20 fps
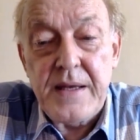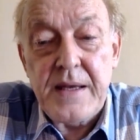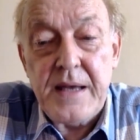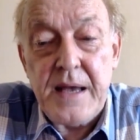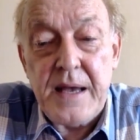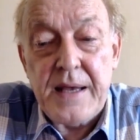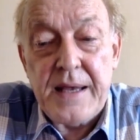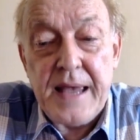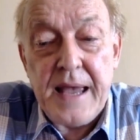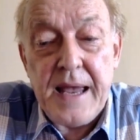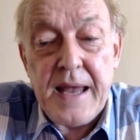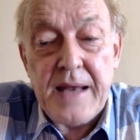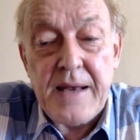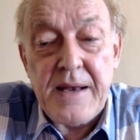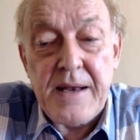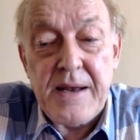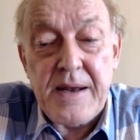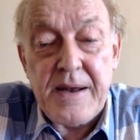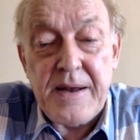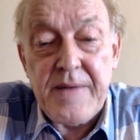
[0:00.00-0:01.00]

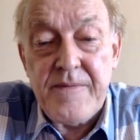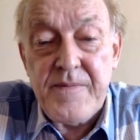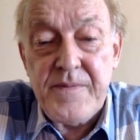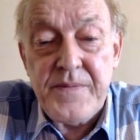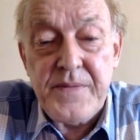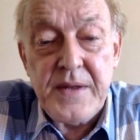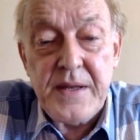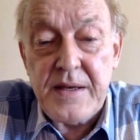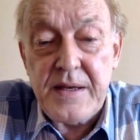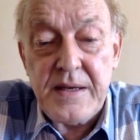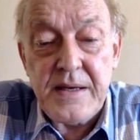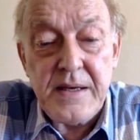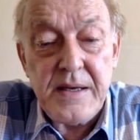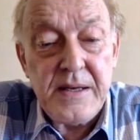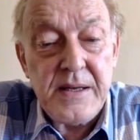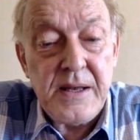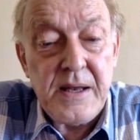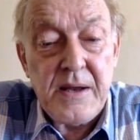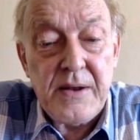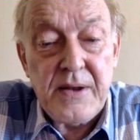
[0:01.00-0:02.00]
again,
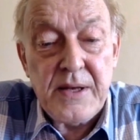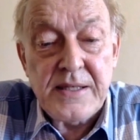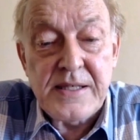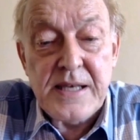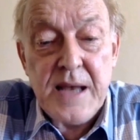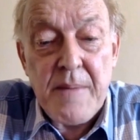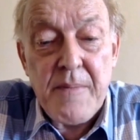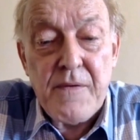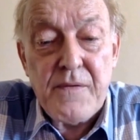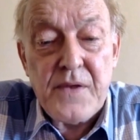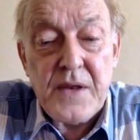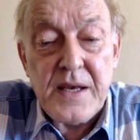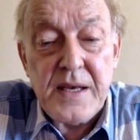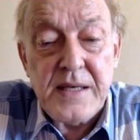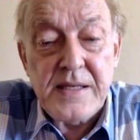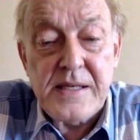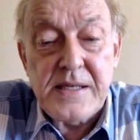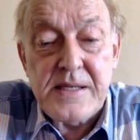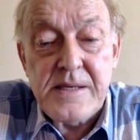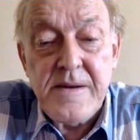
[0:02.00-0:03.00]
some of
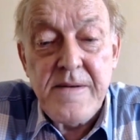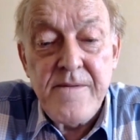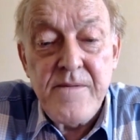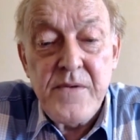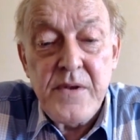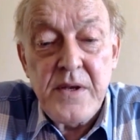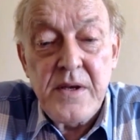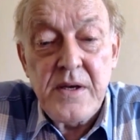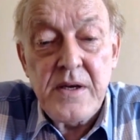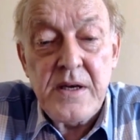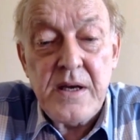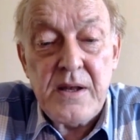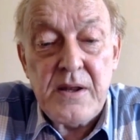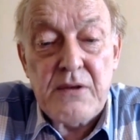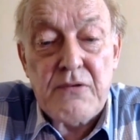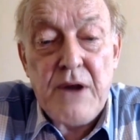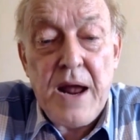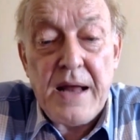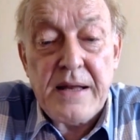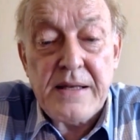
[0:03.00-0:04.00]
these
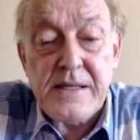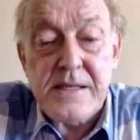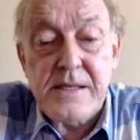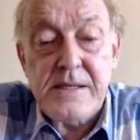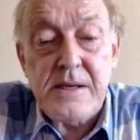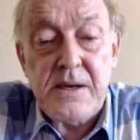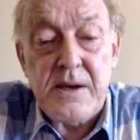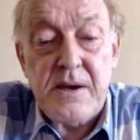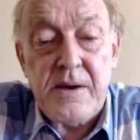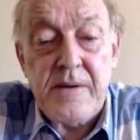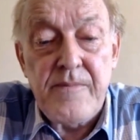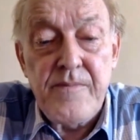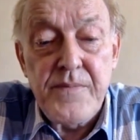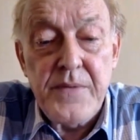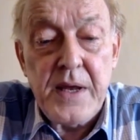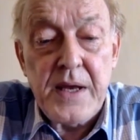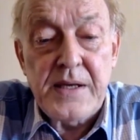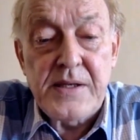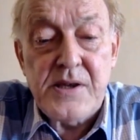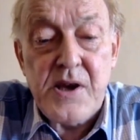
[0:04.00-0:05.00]
threats
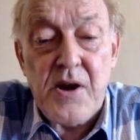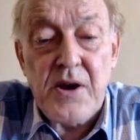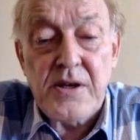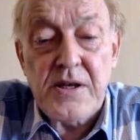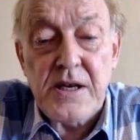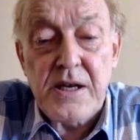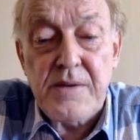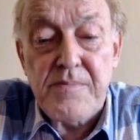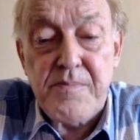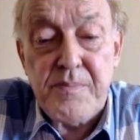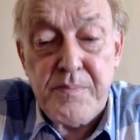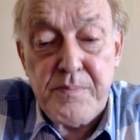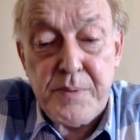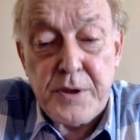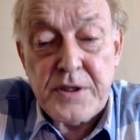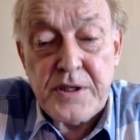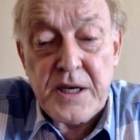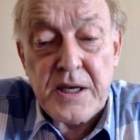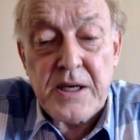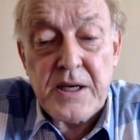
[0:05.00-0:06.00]
exerted
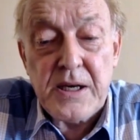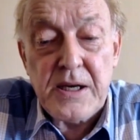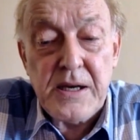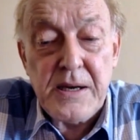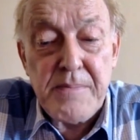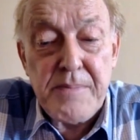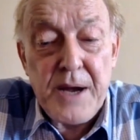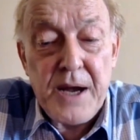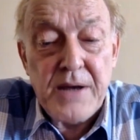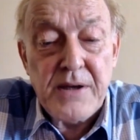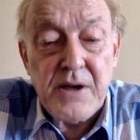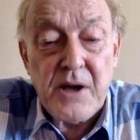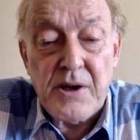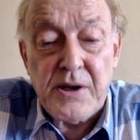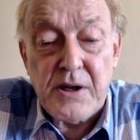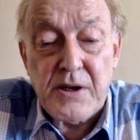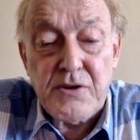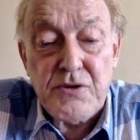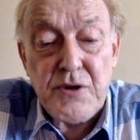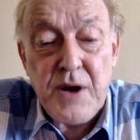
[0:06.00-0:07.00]
particularly by
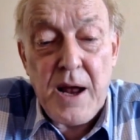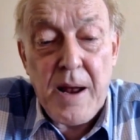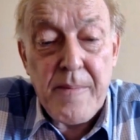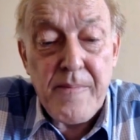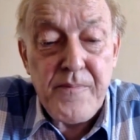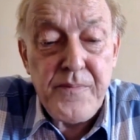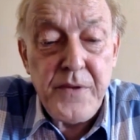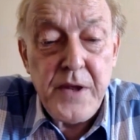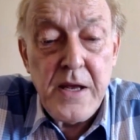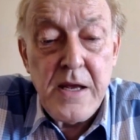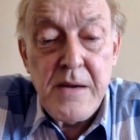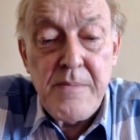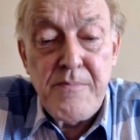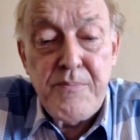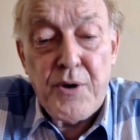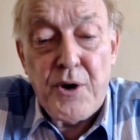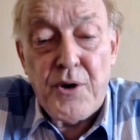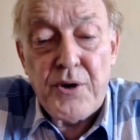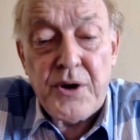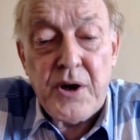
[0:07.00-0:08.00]
Donald Trump
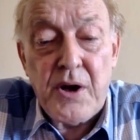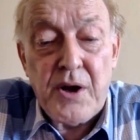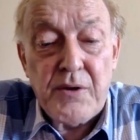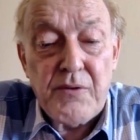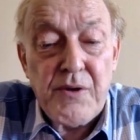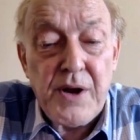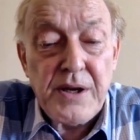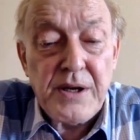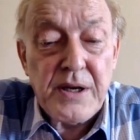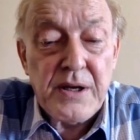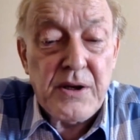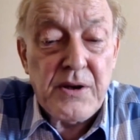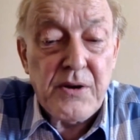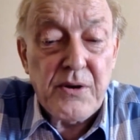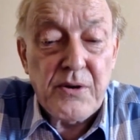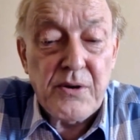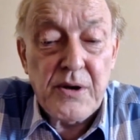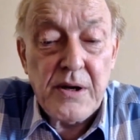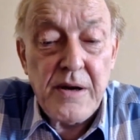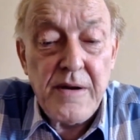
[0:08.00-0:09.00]
border on
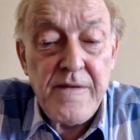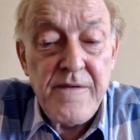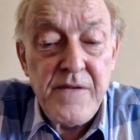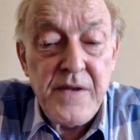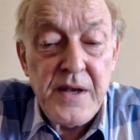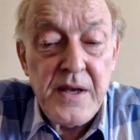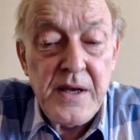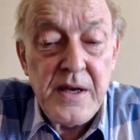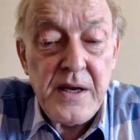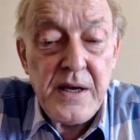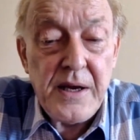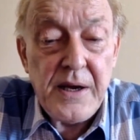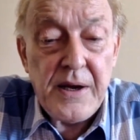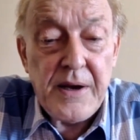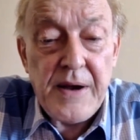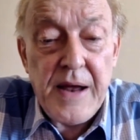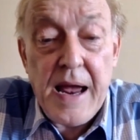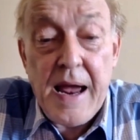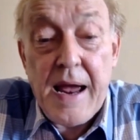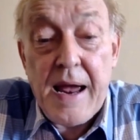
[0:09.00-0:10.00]
ridicule,
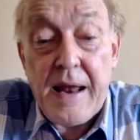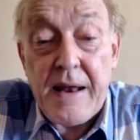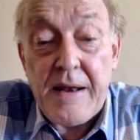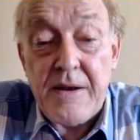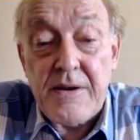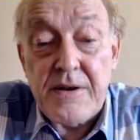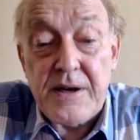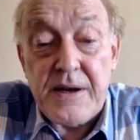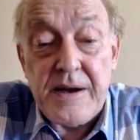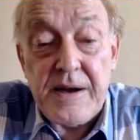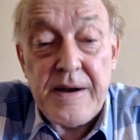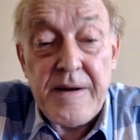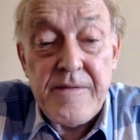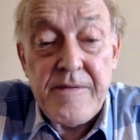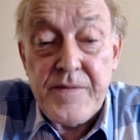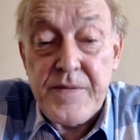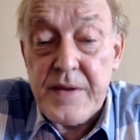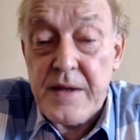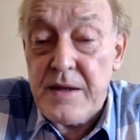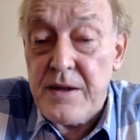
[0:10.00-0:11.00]
and
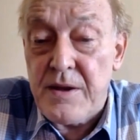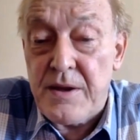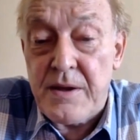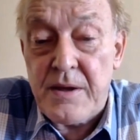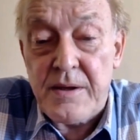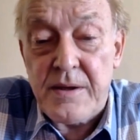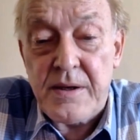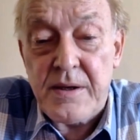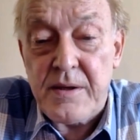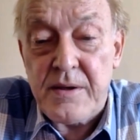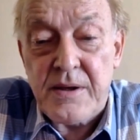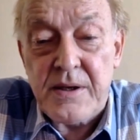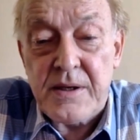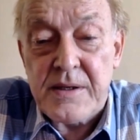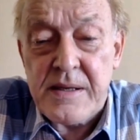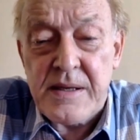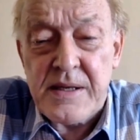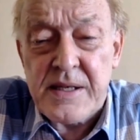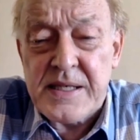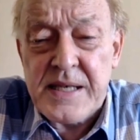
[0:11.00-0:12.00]

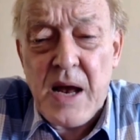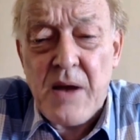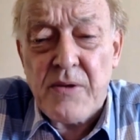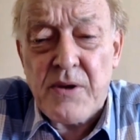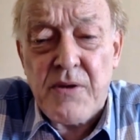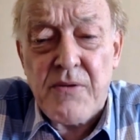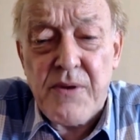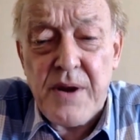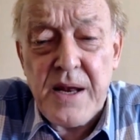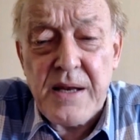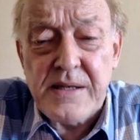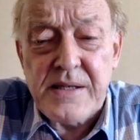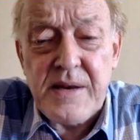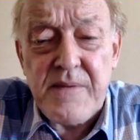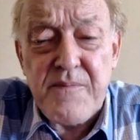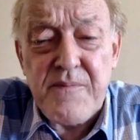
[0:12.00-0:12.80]
the South Koreans